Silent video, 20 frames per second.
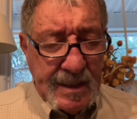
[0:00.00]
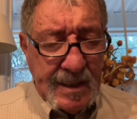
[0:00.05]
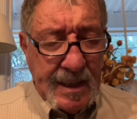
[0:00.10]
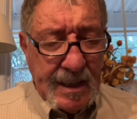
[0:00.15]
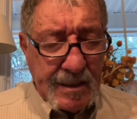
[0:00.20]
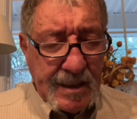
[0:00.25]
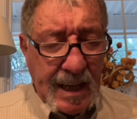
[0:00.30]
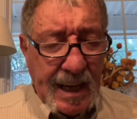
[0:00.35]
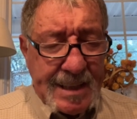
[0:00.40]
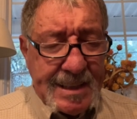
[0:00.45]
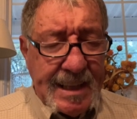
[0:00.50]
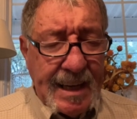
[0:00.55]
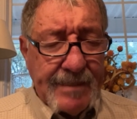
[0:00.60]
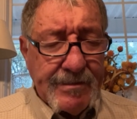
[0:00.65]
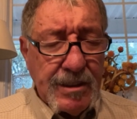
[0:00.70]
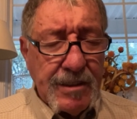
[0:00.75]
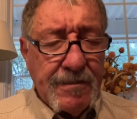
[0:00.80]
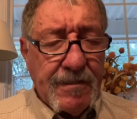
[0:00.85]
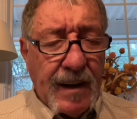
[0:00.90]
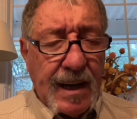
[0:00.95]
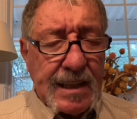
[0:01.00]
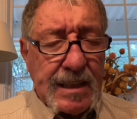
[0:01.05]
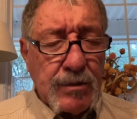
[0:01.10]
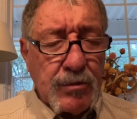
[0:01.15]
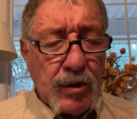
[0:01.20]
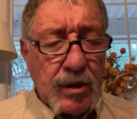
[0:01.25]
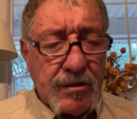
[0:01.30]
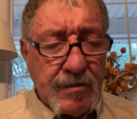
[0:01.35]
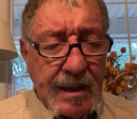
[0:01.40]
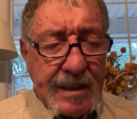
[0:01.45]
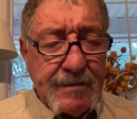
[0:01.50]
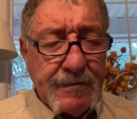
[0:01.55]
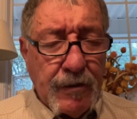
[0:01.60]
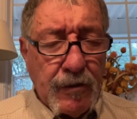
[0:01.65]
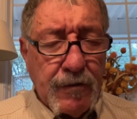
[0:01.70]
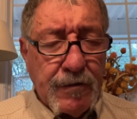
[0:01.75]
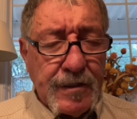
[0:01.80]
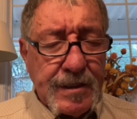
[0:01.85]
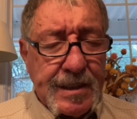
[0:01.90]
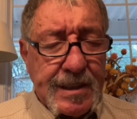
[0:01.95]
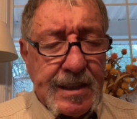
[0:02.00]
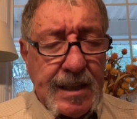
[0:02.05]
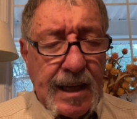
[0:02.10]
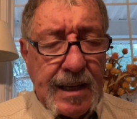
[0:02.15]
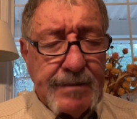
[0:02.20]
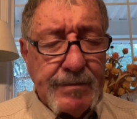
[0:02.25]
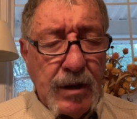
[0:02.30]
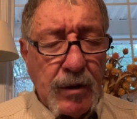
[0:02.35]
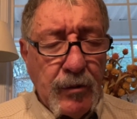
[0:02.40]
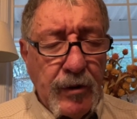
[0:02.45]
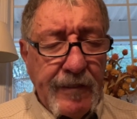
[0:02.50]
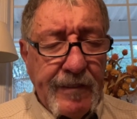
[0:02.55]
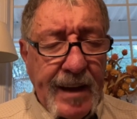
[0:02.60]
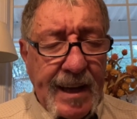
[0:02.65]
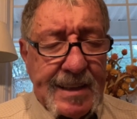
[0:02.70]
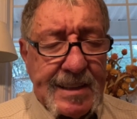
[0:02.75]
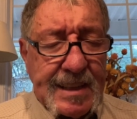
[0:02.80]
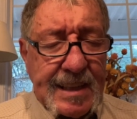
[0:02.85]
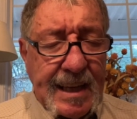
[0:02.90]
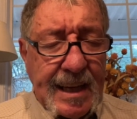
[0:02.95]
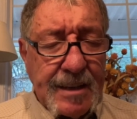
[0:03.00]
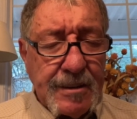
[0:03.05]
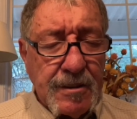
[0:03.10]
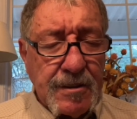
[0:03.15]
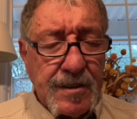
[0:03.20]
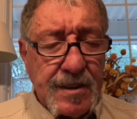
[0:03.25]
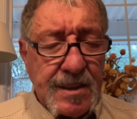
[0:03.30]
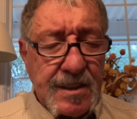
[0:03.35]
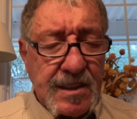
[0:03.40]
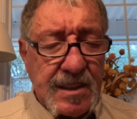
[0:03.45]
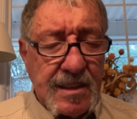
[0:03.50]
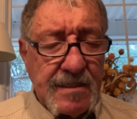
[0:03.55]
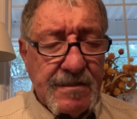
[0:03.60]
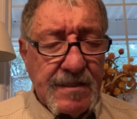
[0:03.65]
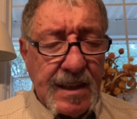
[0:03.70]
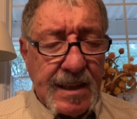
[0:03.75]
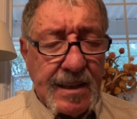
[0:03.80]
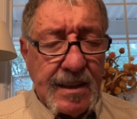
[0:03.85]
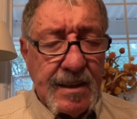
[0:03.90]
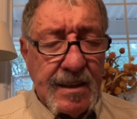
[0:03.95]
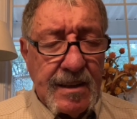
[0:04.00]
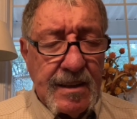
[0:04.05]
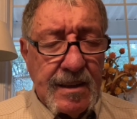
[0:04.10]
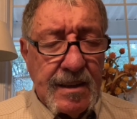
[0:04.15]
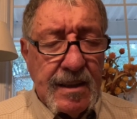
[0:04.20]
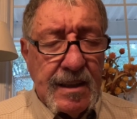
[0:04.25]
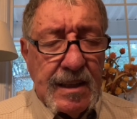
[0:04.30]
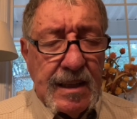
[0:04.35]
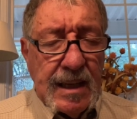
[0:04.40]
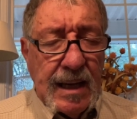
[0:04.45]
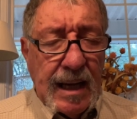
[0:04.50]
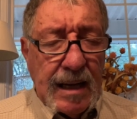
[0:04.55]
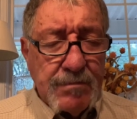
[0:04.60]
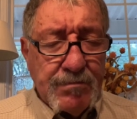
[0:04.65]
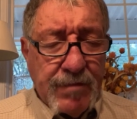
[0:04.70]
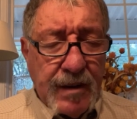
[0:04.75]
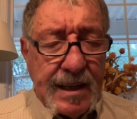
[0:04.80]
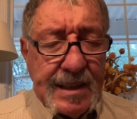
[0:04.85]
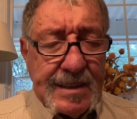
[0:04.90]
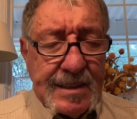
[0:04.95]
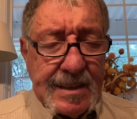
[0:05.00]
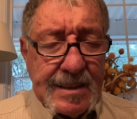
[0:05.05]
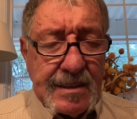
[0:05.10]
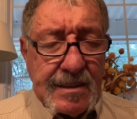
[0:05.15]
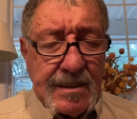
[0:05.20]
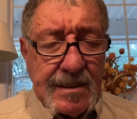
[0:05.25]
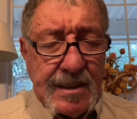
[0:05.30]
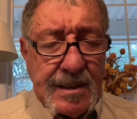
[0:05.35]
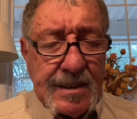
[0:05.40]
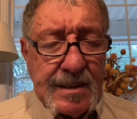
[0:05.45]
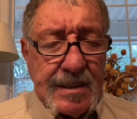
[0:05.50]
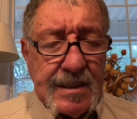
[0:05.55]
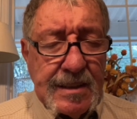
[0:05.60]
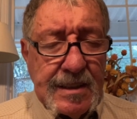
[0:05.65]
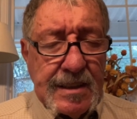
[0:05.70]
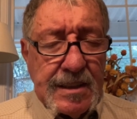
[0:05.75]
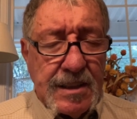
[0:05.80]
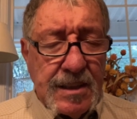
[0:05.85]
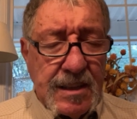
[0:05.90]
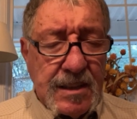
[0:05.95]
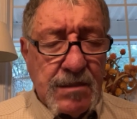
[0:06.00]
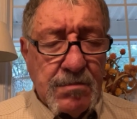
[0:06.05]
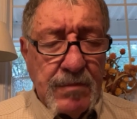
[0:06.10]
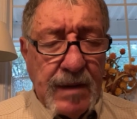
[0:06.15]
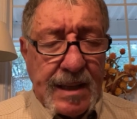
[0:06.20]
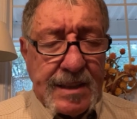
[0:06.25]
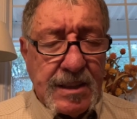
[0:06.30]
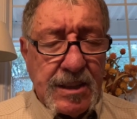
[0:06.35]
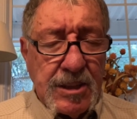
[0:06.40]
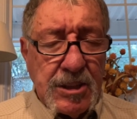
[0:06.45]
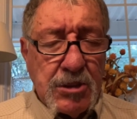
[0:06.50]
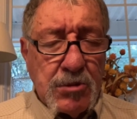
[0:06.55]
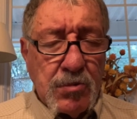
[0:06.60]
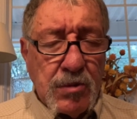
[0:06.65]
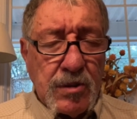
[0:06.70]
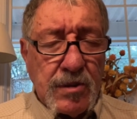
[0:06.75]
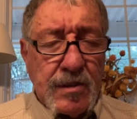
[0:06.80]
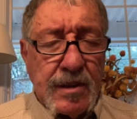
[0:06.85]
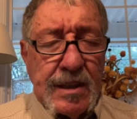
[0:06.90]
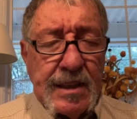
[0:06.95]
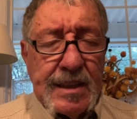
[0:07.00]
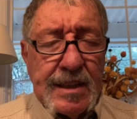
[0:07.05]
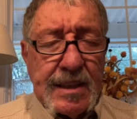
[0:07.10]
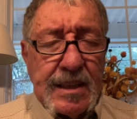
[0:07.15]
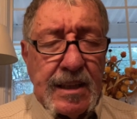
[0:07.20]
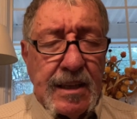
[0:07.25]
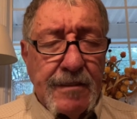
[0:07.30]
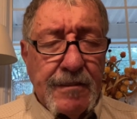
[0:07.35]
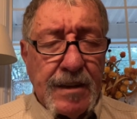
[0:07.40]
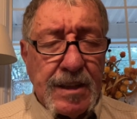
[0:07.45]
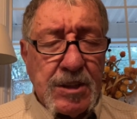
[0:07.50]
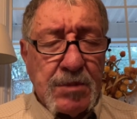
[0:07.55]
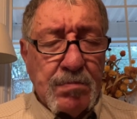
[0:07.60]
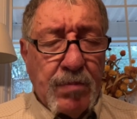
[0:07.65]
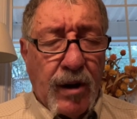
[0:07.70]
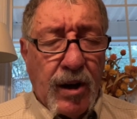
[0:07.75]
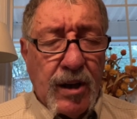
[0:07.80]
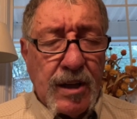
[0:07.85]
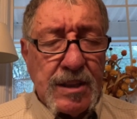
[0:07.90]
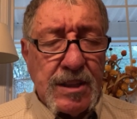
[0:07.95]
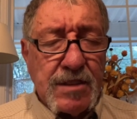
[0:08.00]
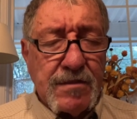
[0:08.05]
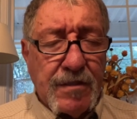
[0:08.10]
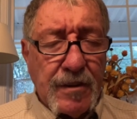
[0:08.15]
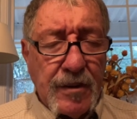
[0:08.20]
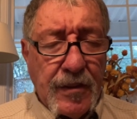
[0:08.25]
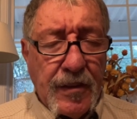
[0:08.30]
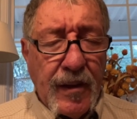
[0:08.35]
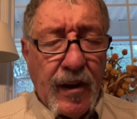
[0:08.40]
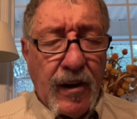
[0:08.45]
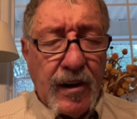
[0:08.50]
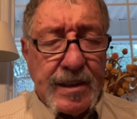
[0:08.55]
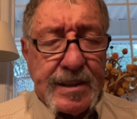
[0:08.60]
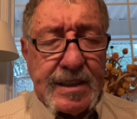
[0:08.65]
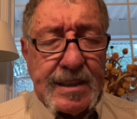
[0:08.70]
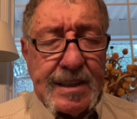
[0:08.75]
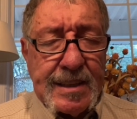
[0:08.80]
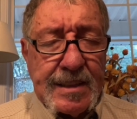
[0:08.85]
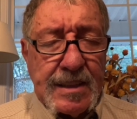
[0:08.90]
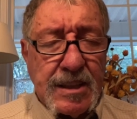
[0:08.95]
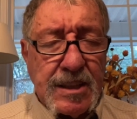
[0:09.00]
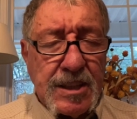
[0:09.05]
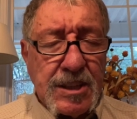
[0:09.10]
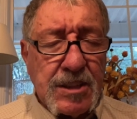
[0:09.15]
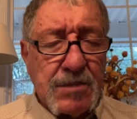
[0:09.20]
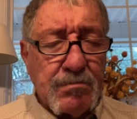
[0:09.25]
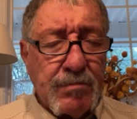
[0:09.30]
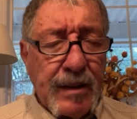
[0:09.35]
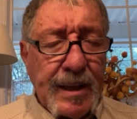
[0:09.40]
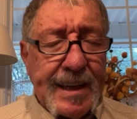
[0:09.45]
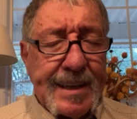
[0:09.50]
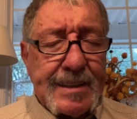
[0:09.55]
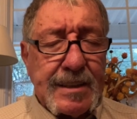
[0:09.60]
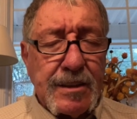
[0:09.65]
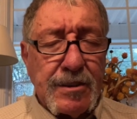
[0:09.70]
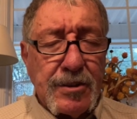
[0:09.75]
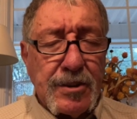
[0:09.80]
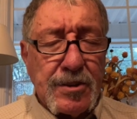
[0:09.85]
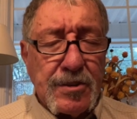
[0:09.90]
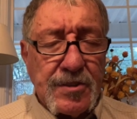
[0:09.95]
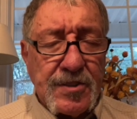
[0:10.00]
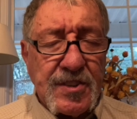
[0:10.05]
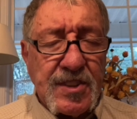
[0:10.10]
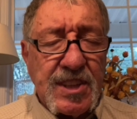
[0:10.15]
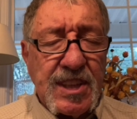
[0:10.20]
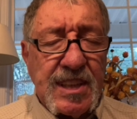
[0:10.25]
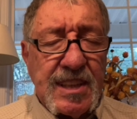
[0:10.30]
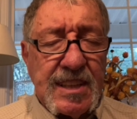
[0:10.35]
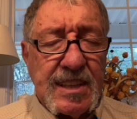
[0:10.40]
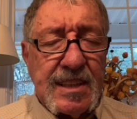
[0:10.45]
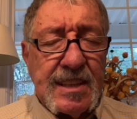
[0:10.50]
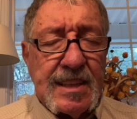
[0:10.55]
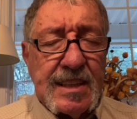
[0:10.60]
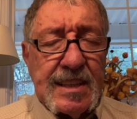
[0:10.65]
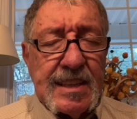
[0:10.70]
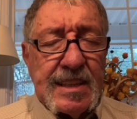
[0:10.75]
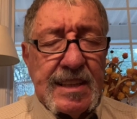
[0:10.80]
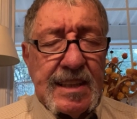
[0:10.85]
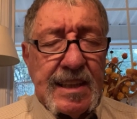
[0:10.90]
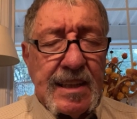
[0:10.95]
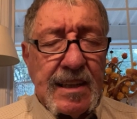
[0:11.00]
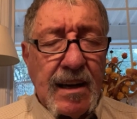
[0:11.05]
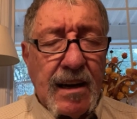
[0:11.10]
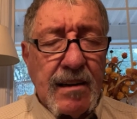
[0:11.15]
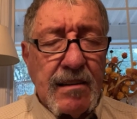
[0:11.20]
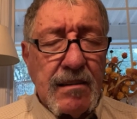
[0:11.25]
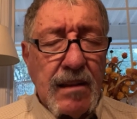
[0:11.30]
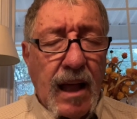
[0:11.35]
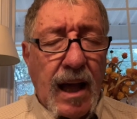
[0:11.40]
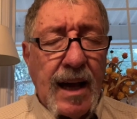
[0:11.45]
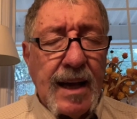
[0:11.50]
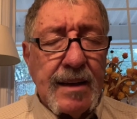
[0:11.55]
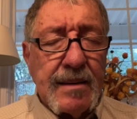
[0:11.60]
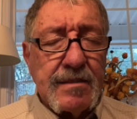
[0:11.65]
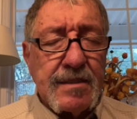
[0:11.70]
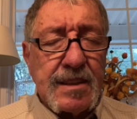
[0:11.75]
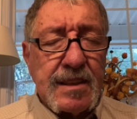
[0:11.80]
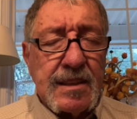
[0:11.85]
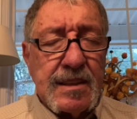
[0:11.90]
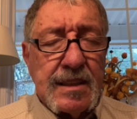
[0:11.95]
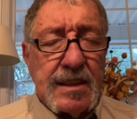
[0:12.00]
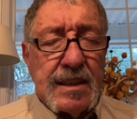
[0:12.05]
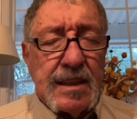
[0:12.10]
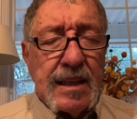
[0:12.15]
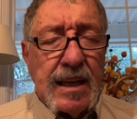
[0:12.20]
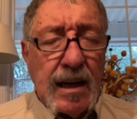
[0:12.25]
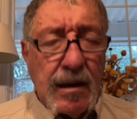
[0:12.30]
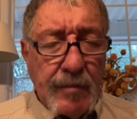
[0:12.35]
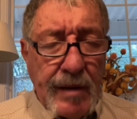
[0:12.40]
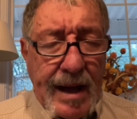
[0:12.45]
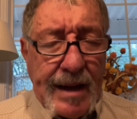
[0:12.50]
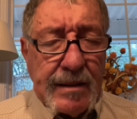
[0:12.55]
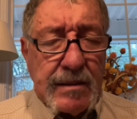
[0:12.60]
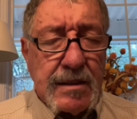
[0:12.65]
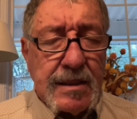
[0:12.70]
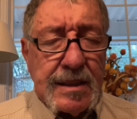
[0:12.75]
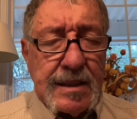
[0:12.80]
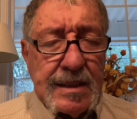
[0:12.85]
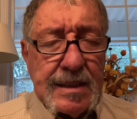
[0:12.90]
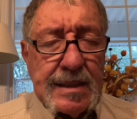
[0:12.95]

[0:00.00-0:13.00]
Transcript: Our God and Heavenly Father, we're grateful for the time that we've had together this evening. I pray that this message will give us pause for thought and just plant a little seed in our lives about